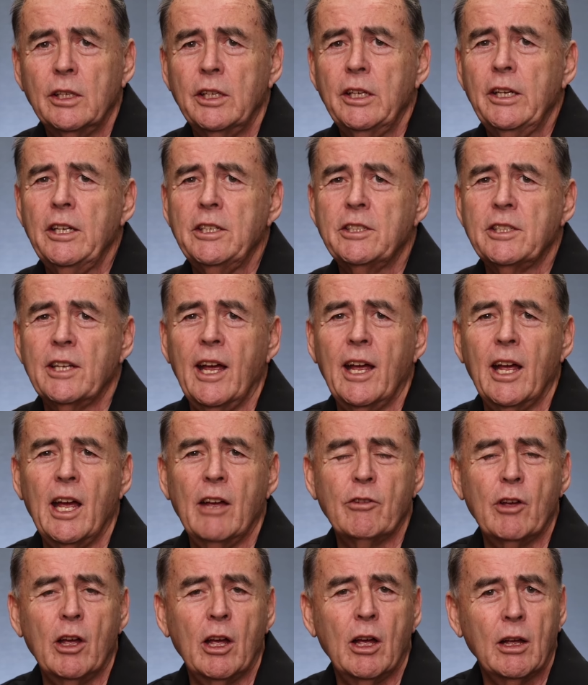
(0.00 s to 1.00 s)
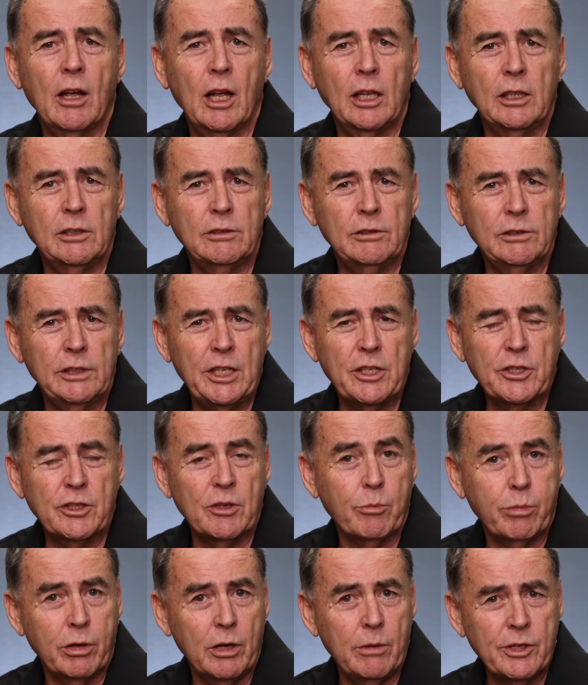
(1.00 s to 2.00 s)
you need to have a lease
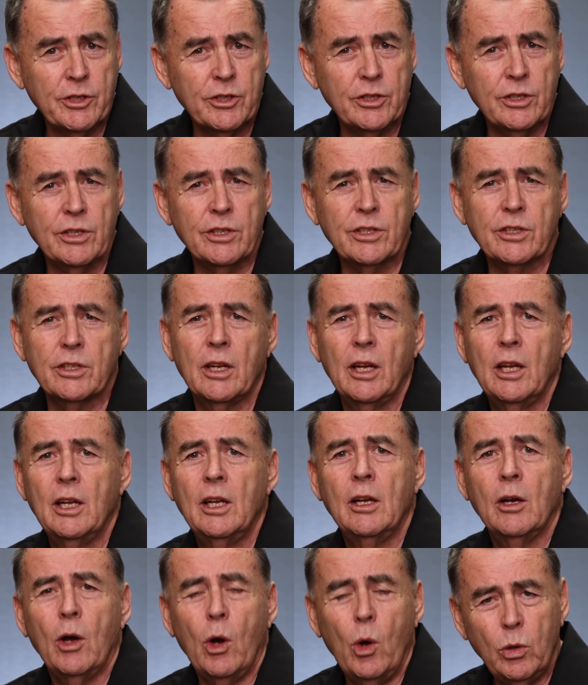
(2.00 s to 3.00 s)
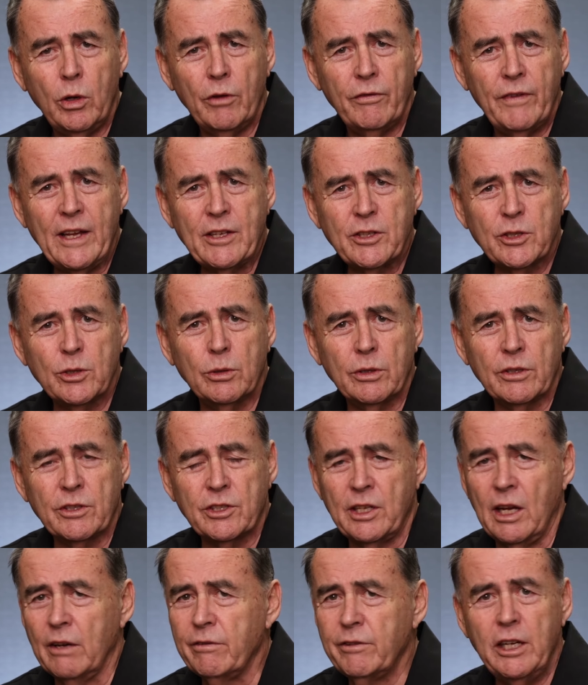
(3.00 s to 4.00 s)
of premises, all of that sort of
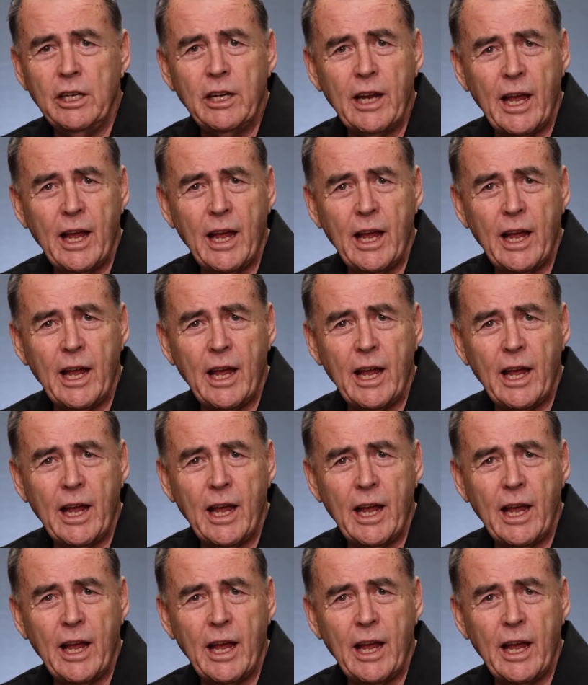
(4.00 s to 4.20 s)
stuff. You need